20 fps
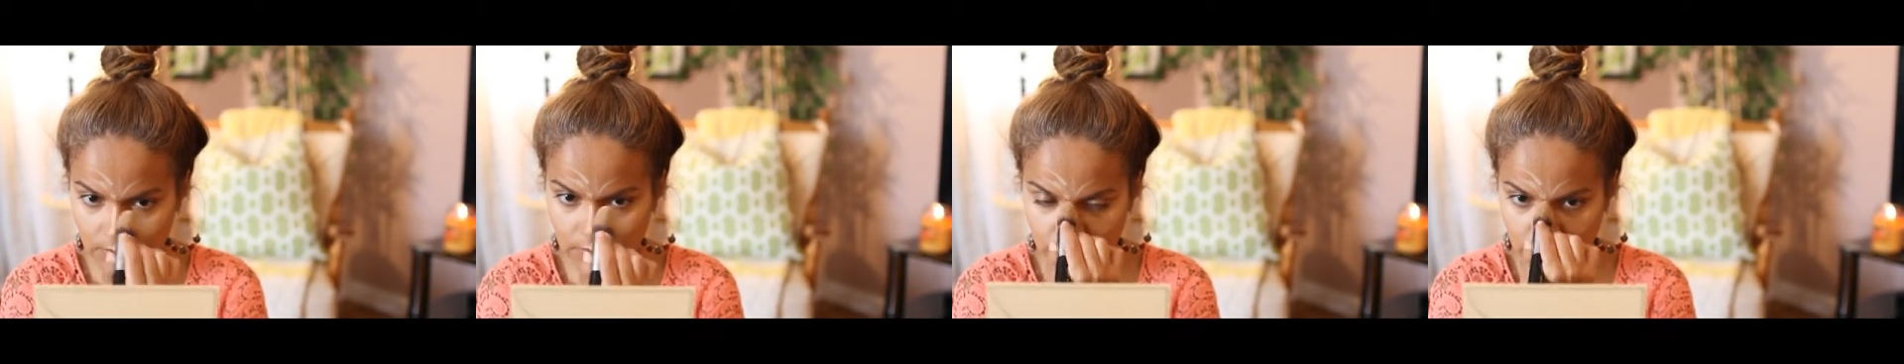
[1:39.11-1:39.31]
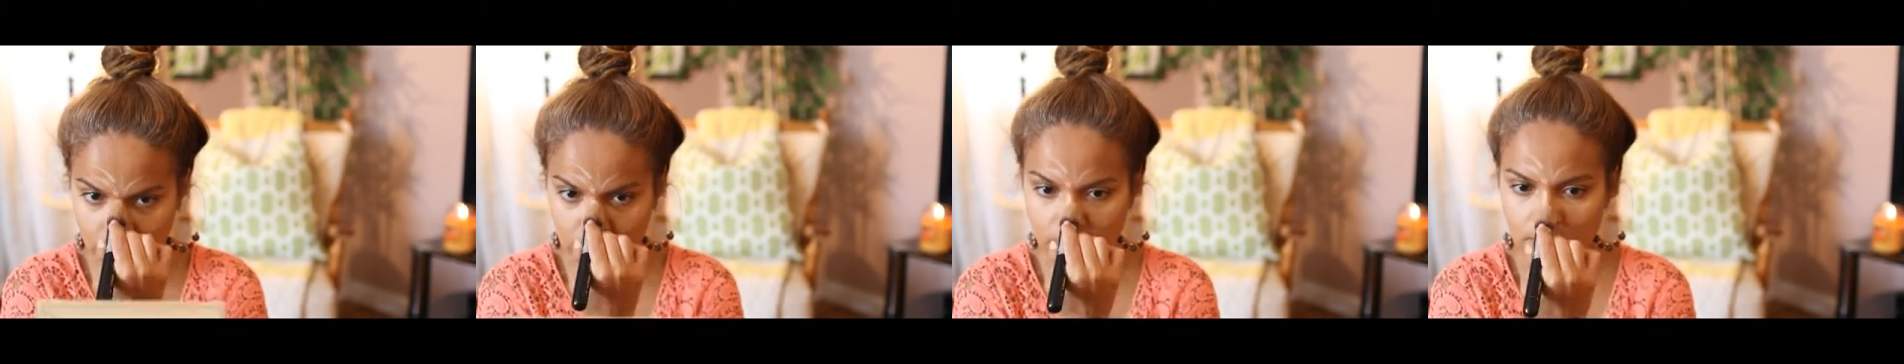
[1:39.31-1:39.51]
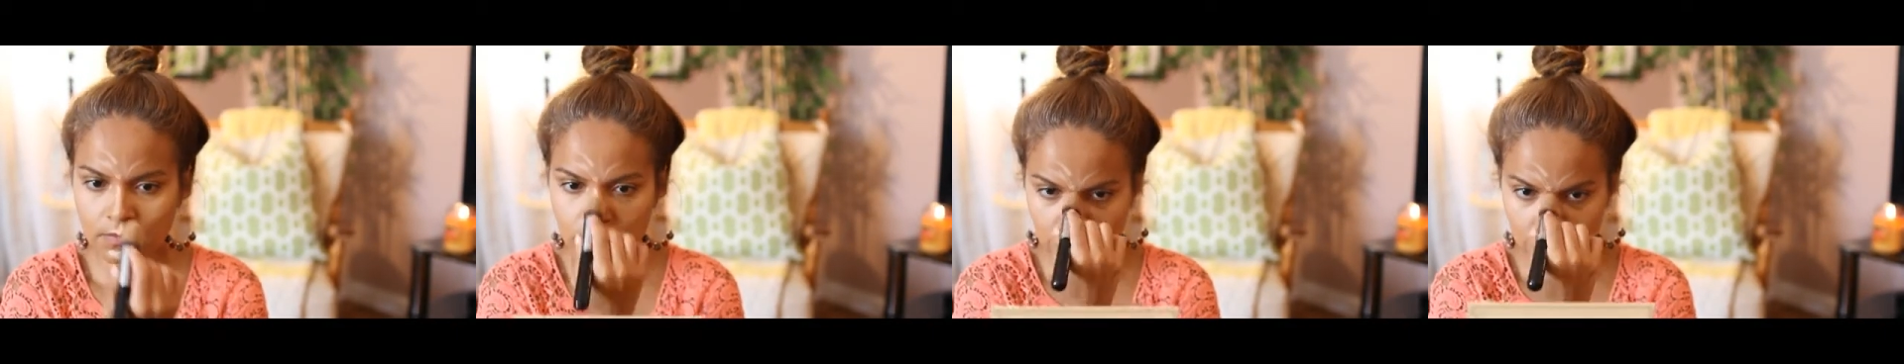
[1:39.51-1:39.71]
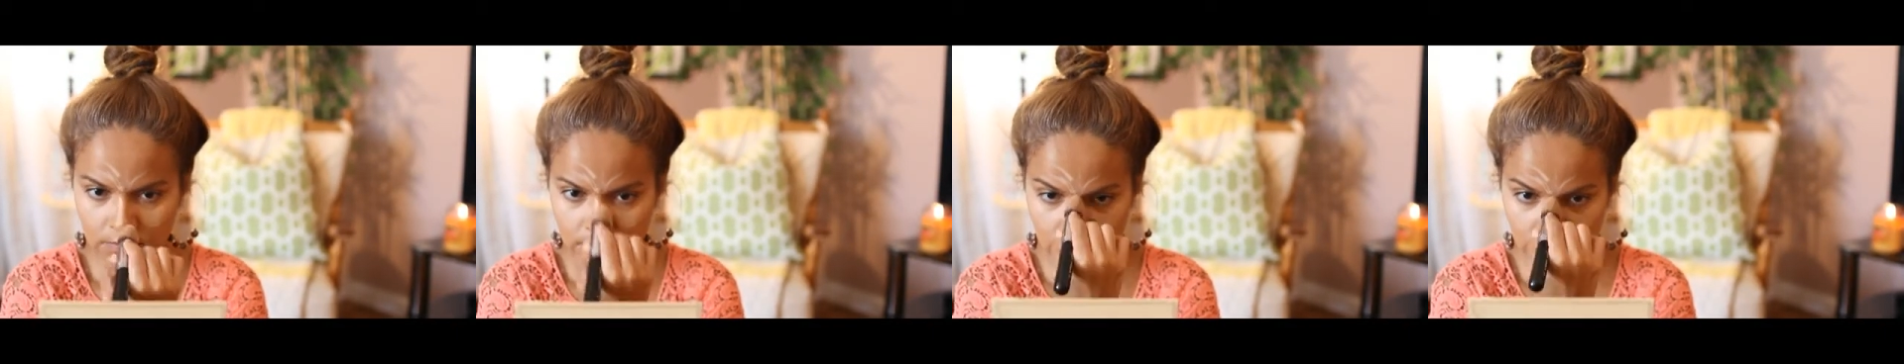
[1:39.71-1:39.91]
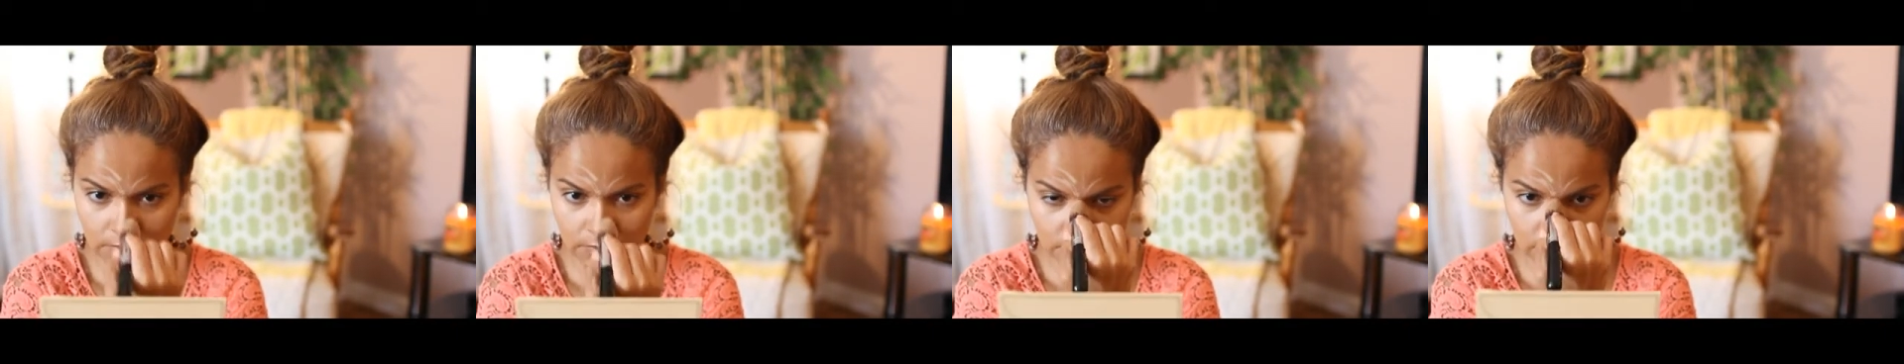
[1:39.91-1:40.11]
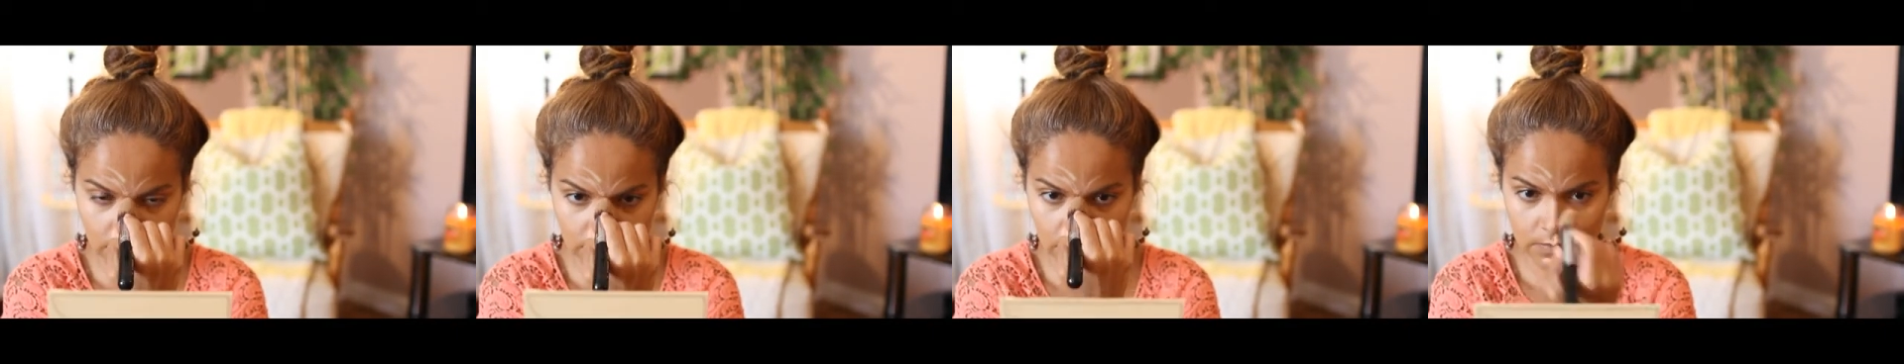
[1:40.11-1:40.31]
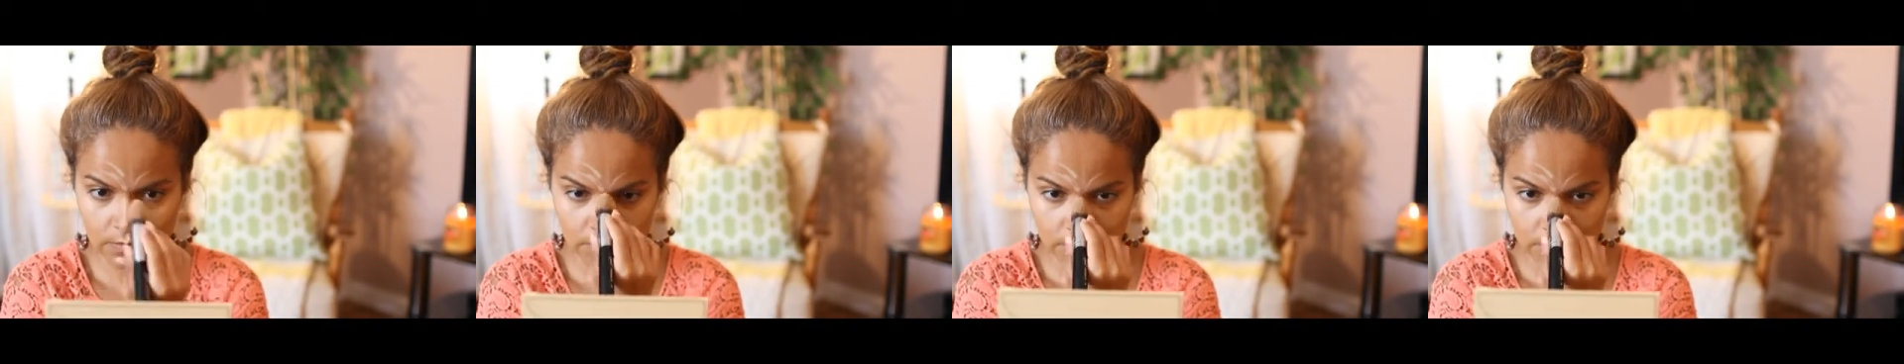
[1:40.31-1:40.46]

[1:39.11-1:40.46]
under our under eye,